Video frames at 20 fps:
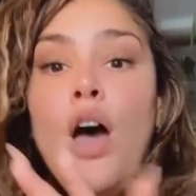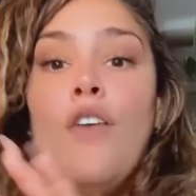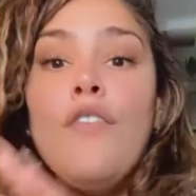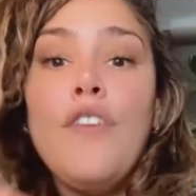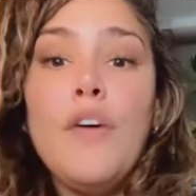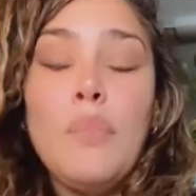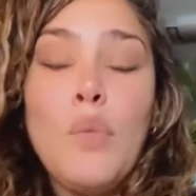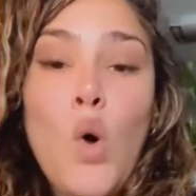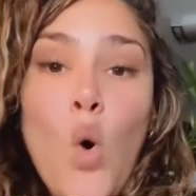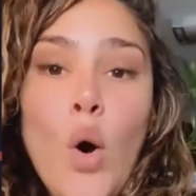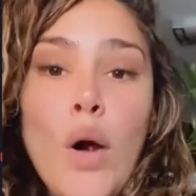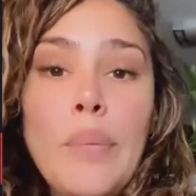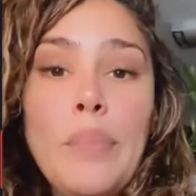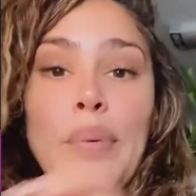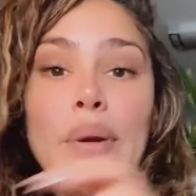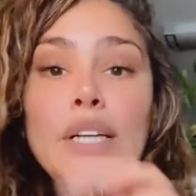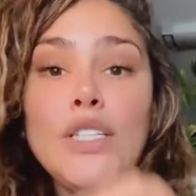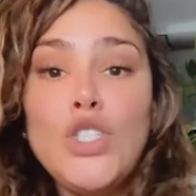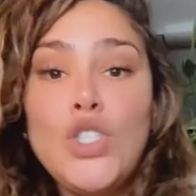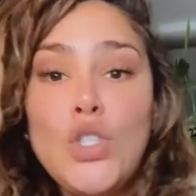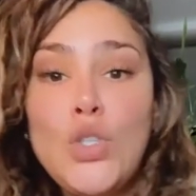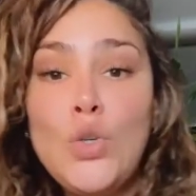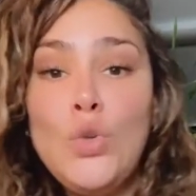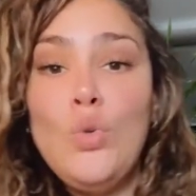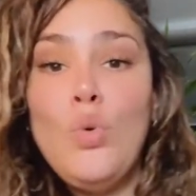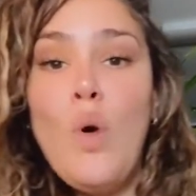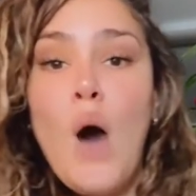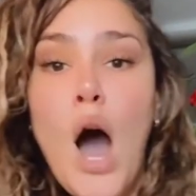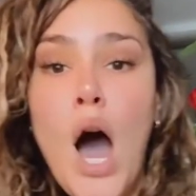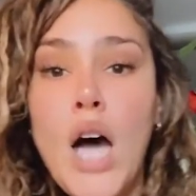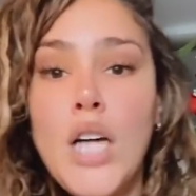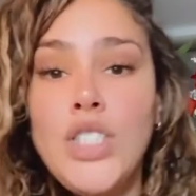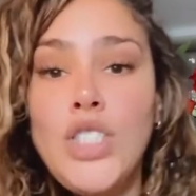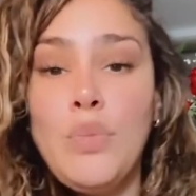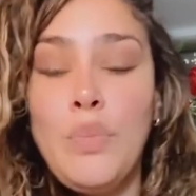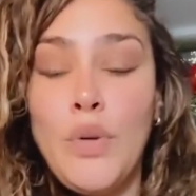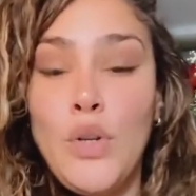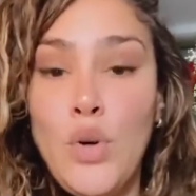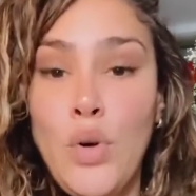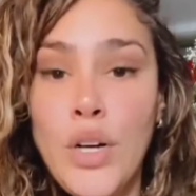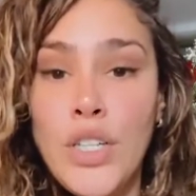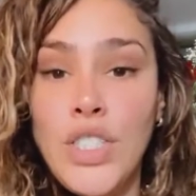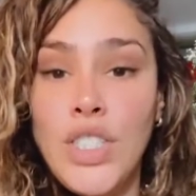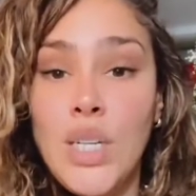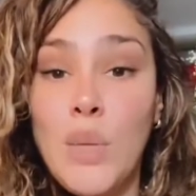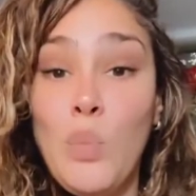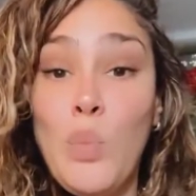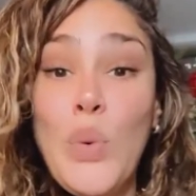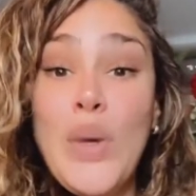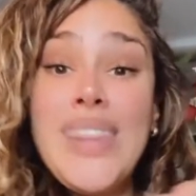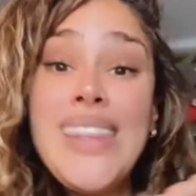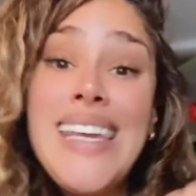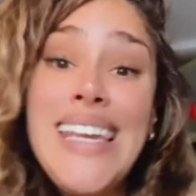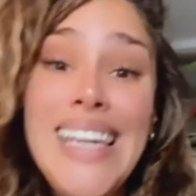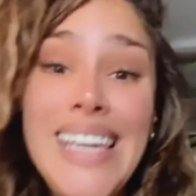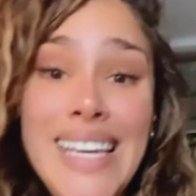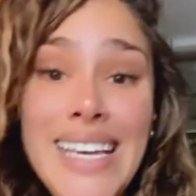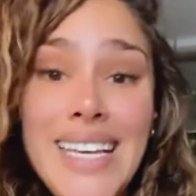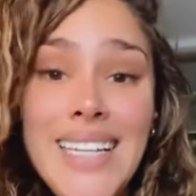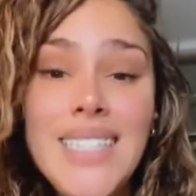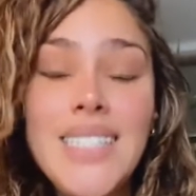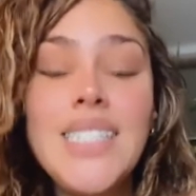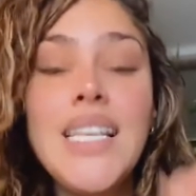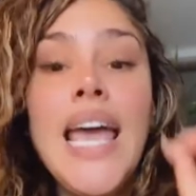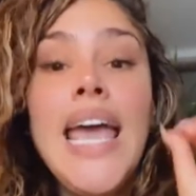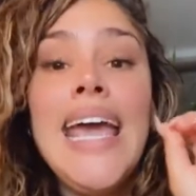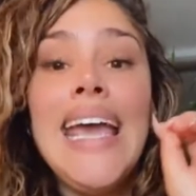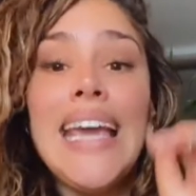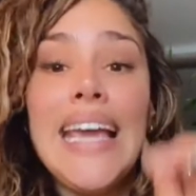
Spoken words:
from corporate to entrepreneurship with ease,